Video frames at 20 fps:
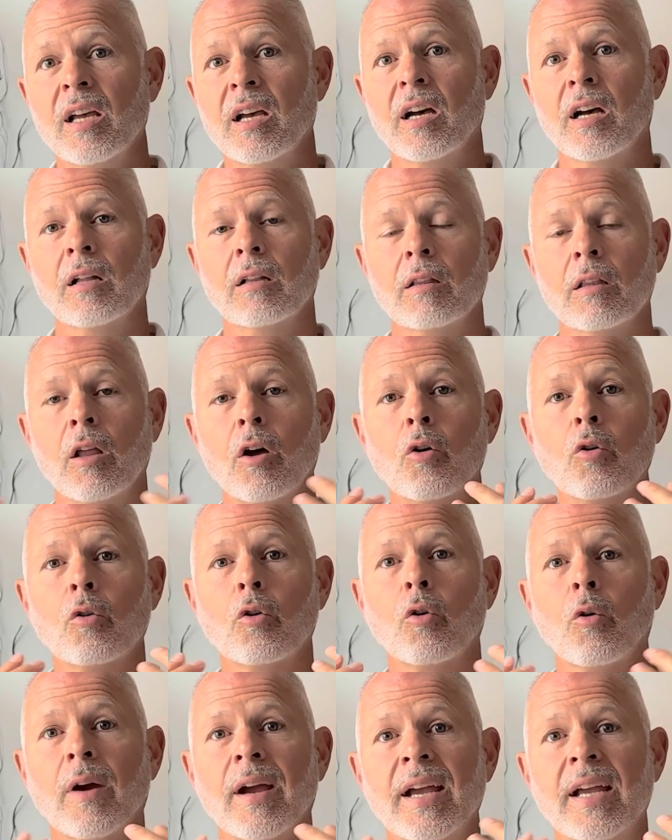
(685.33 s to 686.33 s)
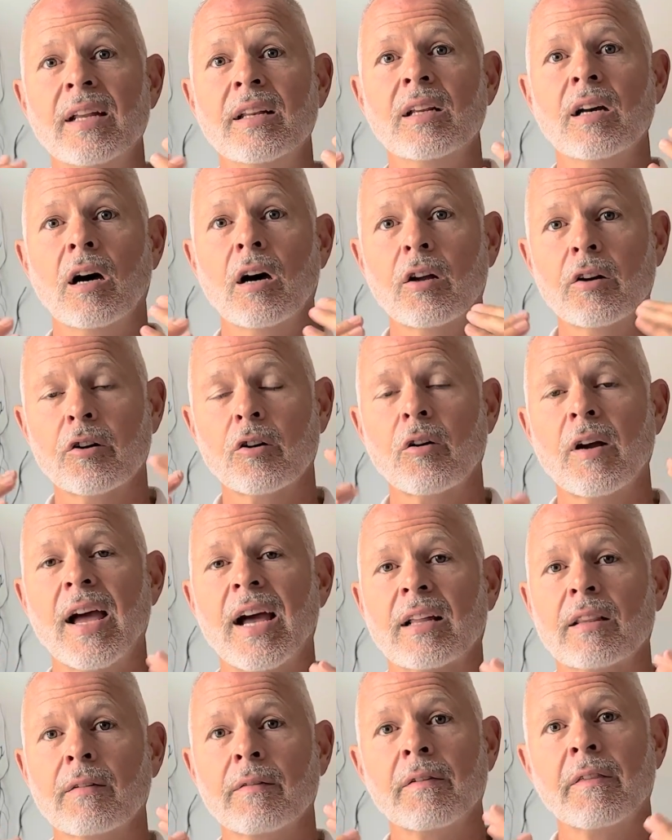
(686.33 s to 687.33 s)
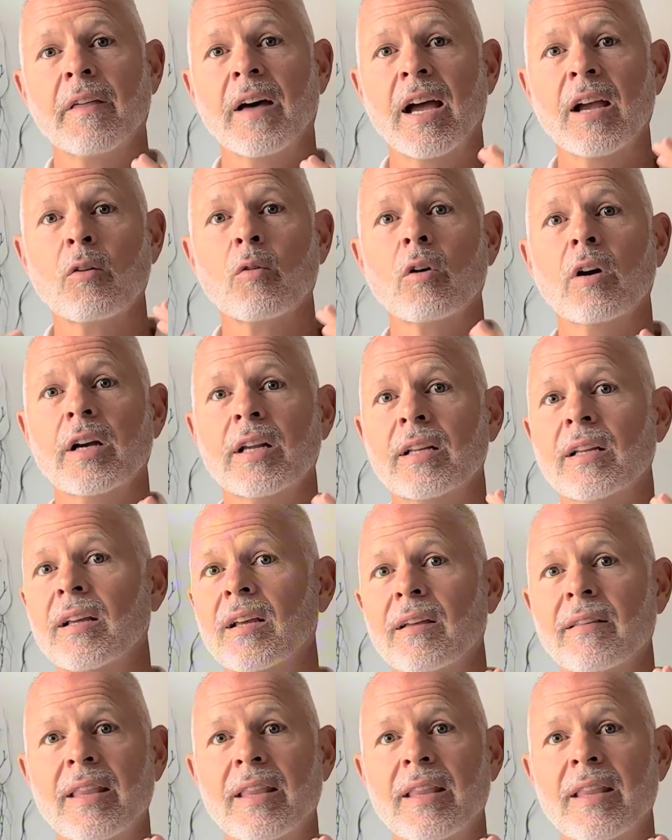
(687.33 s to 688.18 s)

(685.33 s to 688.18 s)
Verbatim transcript: a low grade underactive thyroid.